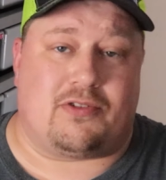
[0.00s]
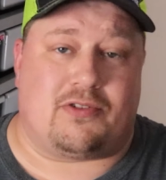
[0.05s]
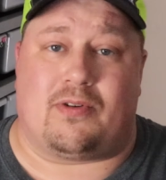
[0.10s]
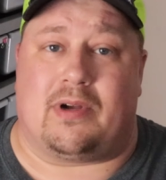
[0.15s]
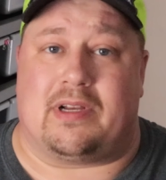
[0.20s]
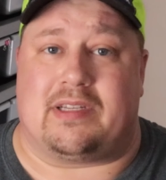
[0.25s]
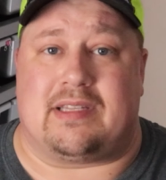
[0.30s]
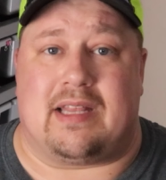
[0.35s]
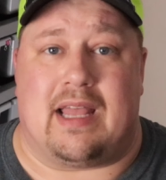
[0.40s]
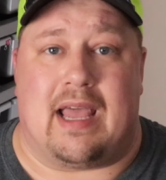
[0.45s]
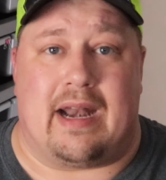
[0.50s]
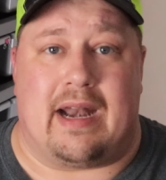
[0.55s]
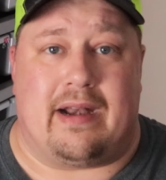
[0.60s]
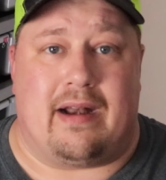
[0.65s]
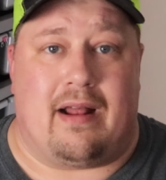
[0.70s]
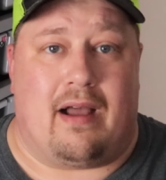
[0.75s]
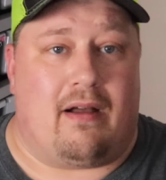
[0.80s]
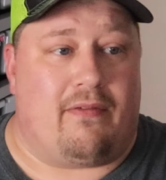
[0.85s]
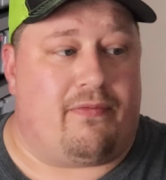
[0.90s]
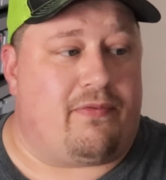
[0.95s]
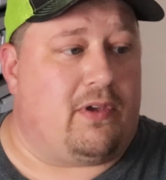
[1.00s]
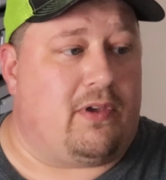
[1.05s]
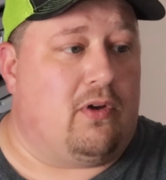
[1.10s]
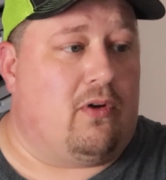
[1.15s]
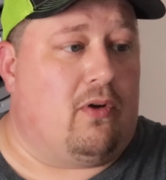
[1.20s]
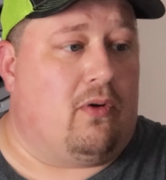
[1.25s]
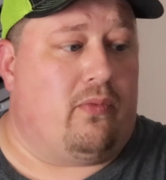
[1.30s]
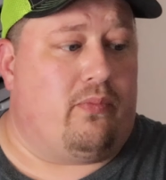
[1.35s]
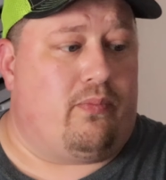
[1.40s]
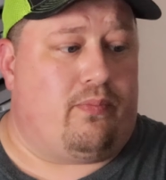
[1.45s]
stress that enough.
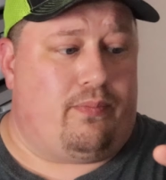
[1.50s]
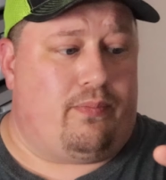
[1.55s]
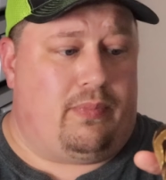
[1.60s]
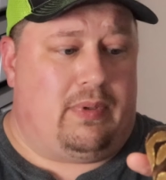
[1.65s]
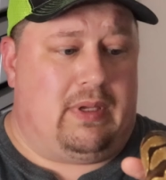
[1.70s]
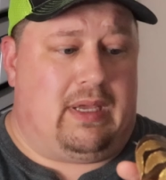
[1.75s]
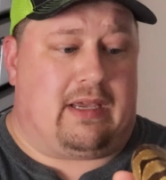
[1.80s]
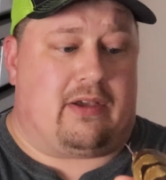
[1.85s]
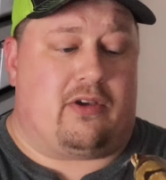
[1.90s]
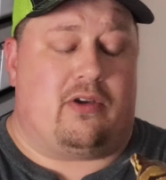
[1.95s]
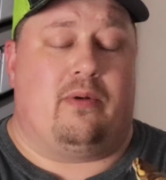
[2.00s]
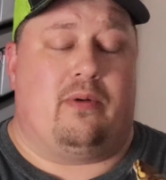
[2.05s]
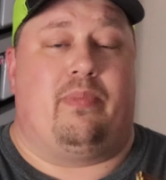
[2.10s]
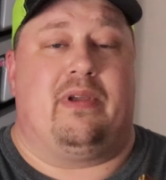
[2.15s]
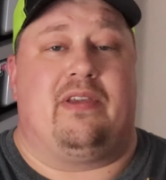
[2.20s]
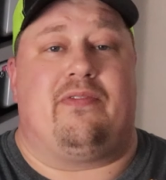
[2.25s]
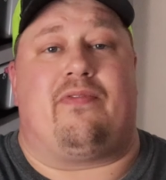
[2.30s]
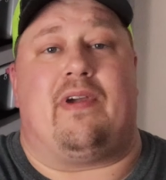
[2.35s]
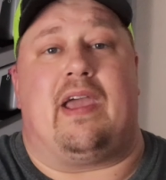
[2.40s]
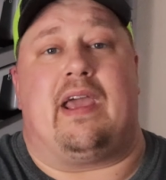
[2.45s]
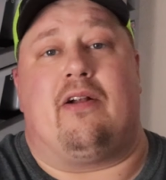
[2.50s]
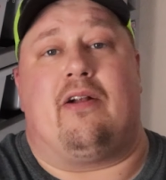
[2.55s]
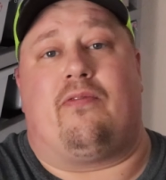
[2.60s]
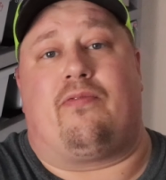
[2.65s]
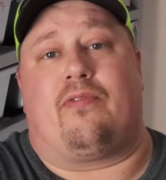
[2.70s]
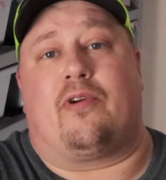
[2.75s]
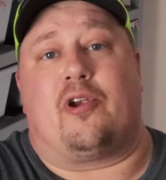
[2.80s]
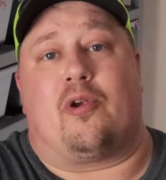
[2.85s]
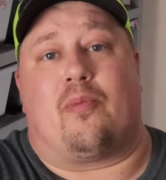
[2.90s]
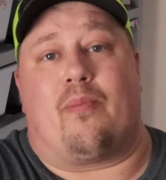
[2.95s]
It could be fatal
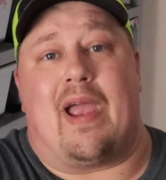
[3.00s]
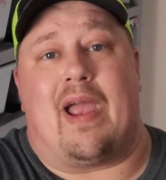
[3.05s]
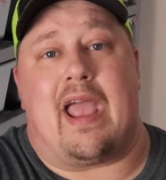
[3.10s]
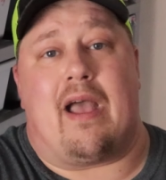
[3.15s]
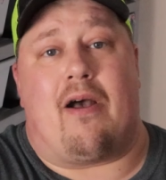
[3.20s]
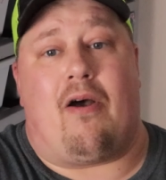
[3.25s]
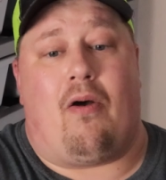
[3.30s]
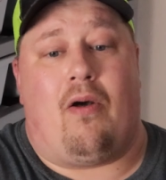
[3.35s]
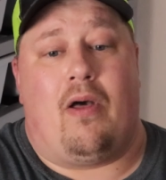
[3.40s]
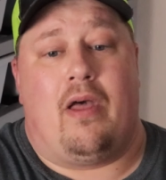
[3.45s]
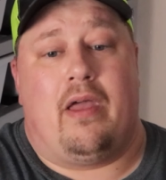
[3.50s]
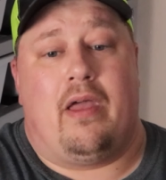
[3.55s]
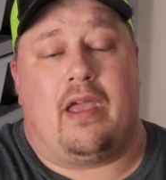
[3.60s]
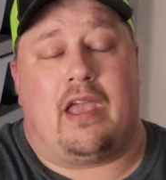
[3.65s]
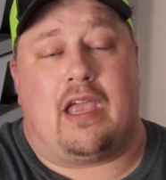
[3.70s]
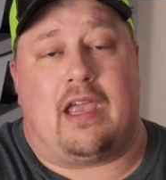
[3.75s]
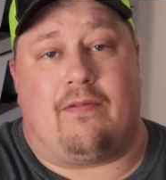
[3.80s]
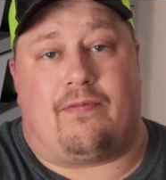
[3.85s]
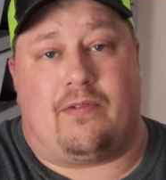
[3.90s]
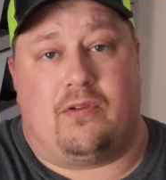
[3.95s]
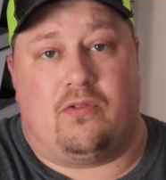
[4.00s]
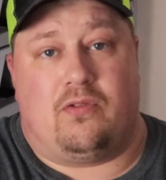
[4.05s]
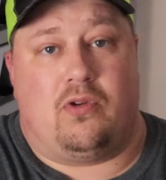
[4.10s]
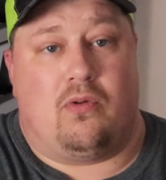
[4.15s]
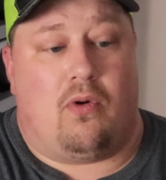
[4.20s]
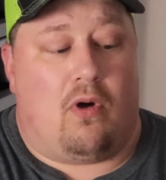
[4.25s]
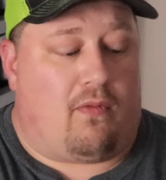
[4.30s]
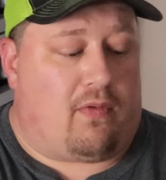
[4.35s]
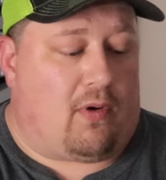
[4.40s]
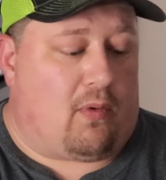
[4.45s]
for your male if you
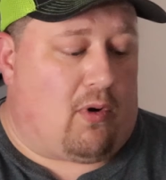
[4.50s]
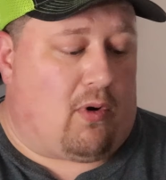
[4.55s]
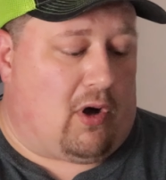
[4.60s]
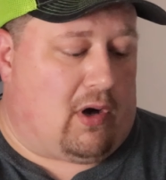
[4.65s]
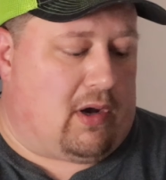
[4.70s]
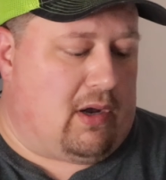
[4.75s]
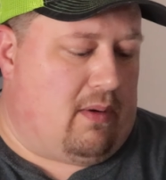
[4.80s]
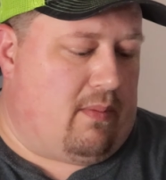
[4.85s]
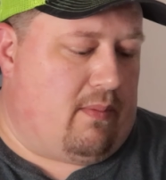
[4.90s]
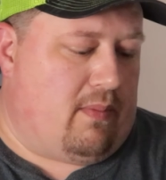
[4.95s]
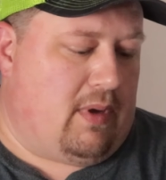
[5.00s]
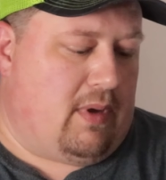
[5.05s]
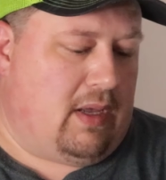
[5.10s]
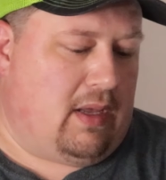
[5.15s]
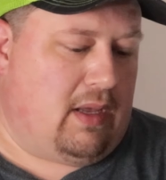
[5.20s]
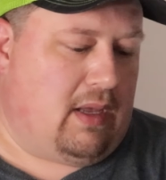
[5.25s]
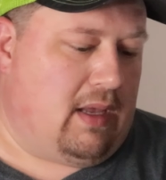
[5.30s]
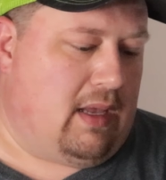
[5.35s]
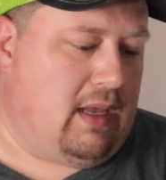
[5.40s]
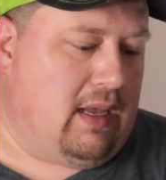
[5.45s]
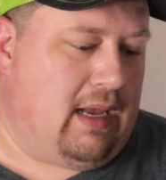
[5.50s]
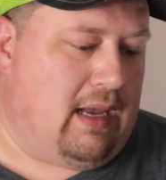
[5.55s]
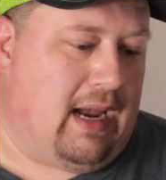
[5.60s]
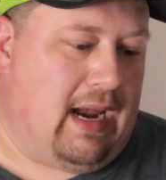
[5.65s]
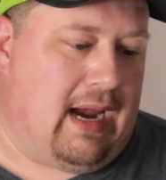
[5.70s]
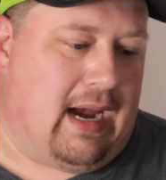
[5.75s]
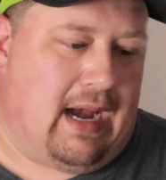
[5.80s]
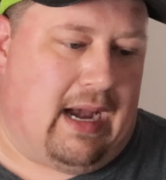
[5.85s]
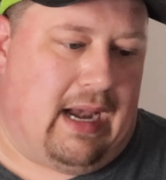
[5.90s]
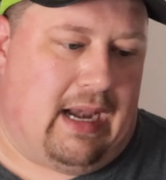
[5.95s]
do overwork him,
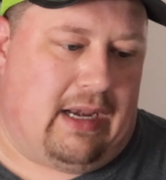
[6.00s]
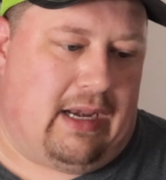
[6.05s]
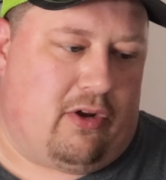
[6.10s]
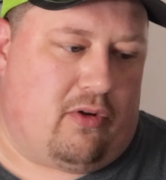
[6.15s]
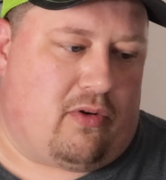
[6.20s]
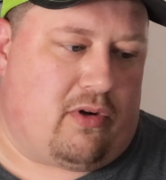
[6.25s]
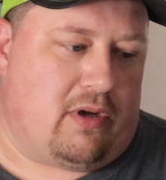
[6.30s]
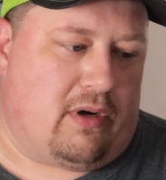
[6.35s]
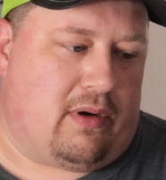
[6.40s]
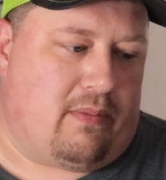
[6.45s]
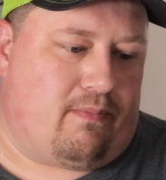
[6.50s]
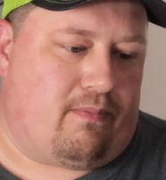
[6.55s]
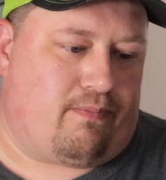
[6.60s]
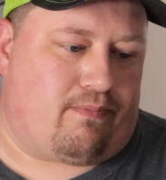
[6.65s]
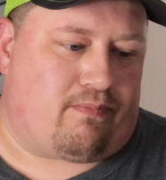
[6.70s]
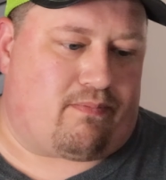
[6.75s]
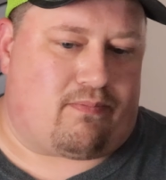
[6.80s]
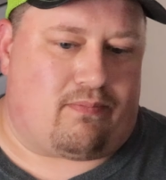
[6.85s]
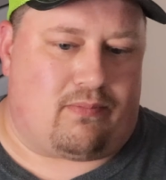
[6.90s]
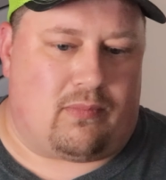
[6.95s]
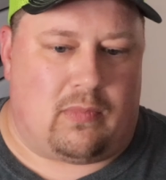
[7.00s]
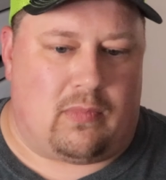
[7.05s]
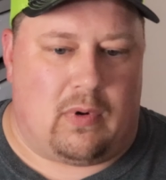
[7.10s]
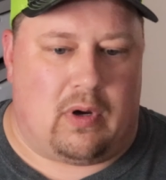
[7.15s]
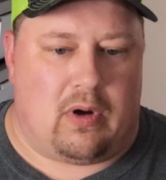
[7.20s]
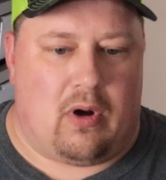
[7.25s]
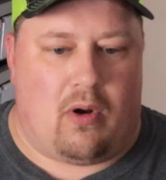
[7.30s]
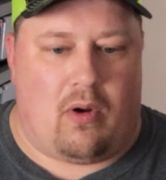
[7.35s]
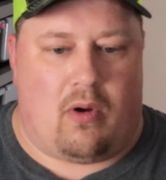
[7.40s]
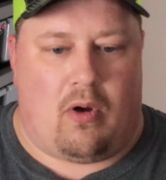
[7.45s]
and you could
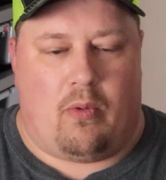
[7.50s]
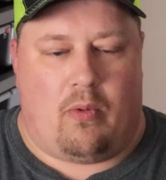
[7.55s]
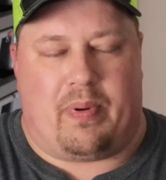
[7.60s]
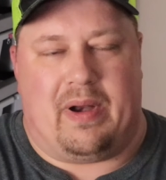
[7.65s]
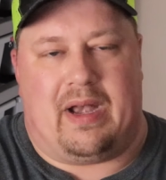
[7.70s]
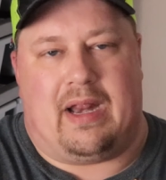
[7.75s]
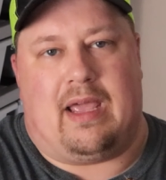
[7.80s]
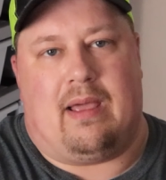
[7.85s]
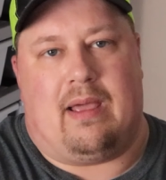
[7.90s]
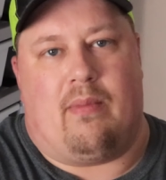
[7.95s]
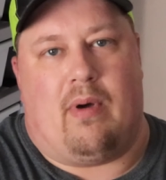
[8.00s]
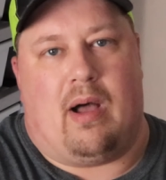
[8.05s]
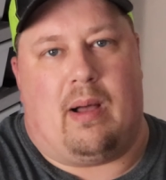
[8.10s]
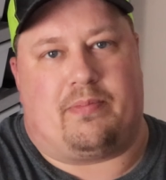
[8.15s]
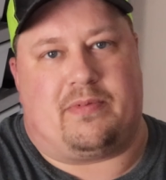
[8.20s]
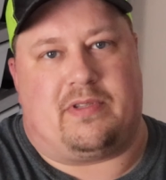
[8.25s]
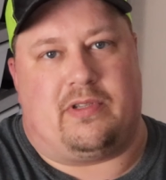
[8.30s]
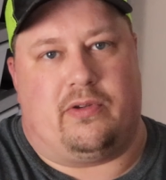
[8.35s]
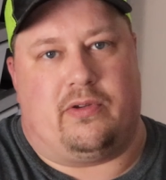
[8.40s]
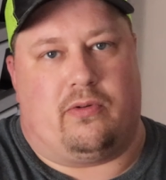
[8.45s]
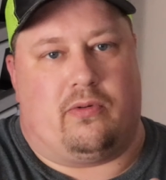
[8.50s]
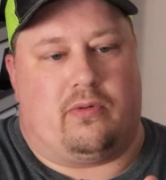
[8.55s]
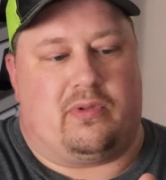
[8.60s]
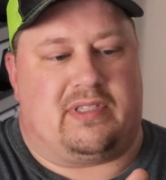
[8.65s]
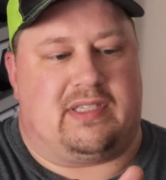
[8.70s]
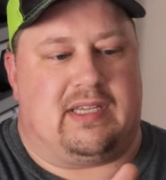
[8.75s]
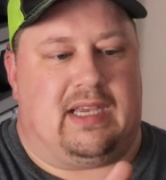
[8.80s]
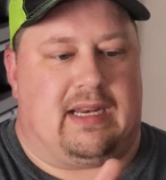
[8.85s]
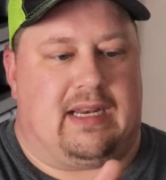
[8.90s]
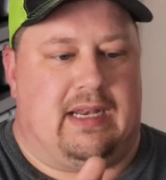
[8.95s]
open him up to
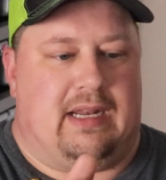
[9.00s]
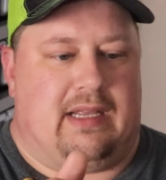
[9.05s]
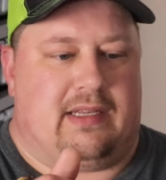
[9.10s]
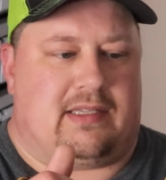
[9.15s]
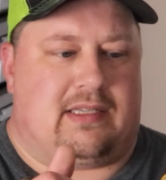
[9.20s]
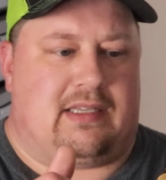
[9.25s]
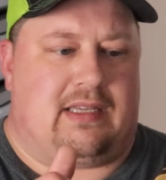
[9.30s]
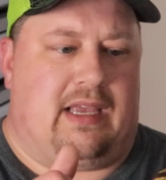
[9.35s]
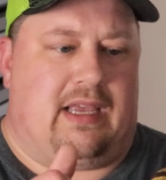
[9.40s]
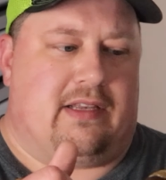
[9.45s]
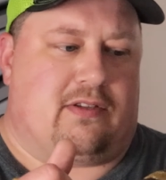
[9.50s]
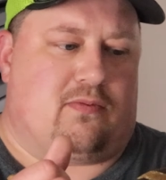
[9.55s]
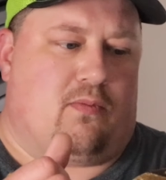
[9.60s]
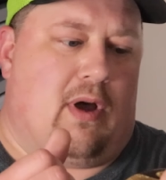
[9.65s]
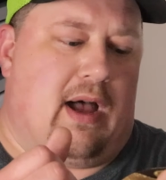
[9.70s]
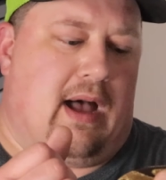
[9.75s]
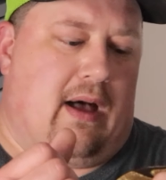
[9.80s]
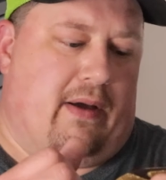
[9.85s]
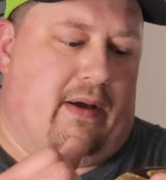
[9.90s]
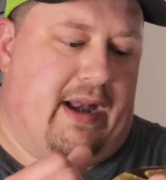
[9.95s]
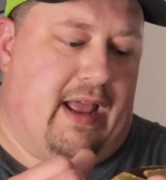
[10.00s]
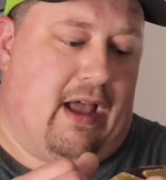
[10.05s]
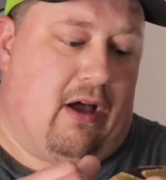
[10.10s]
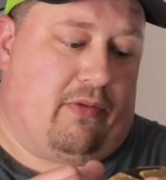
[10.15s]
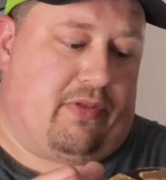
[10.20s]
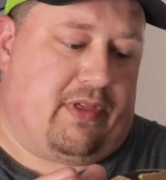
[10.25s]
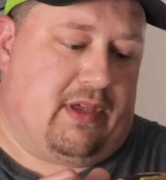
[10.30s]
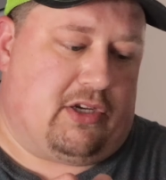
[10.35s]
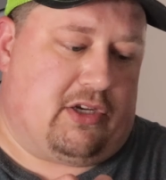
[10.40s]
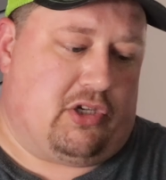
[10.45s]
sickness as well and
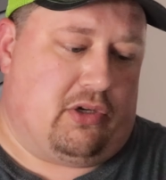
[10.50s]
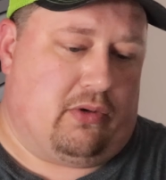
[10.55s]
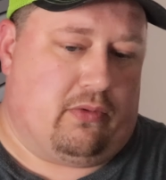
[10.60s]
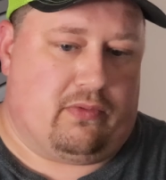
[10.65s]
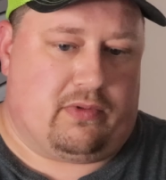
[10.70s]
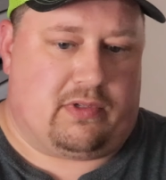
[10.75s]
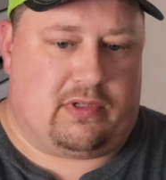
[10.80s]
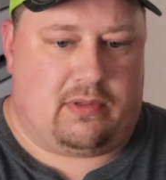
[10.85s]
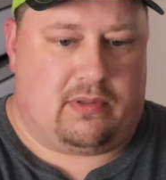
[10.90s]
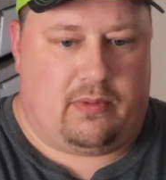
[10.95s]
health issues.